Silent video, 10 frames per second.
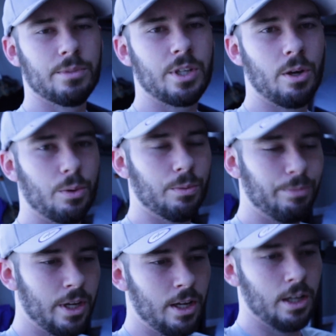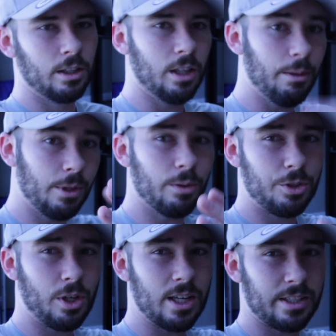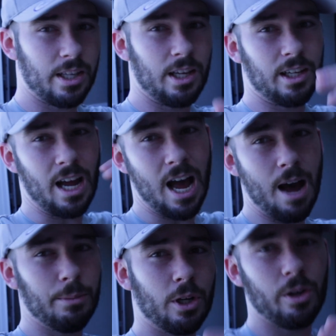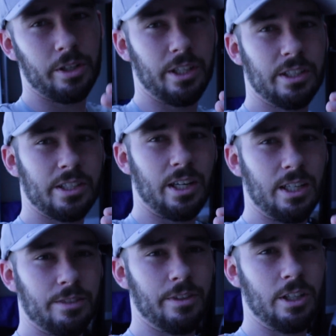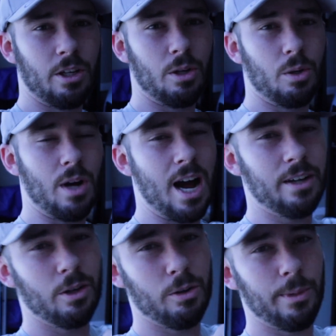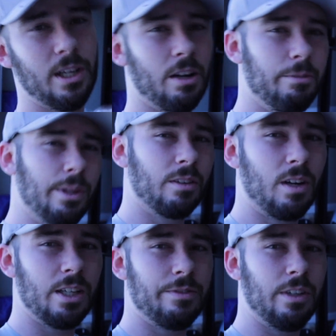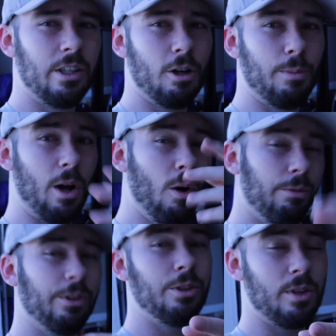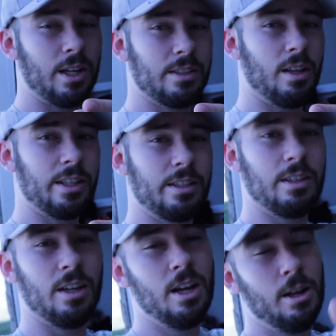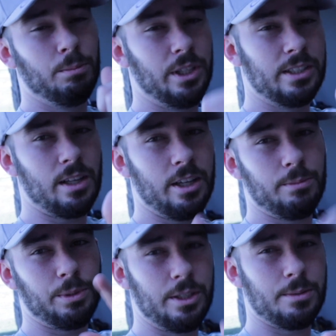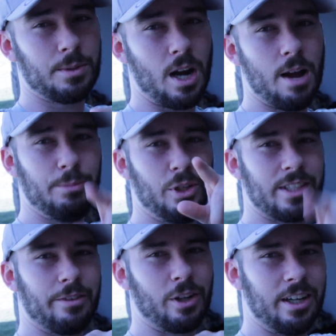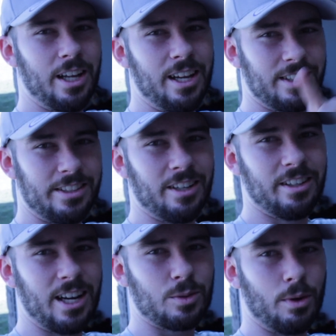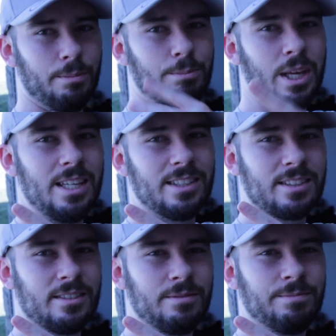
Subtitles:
So let me know what you guys think. I'm gonna go ahead and end today's video. I know it may not have been the greatest video, but hopefully you guys liked it. Please like, please subscribe. You guys have a great day. See you on the next one. Peace.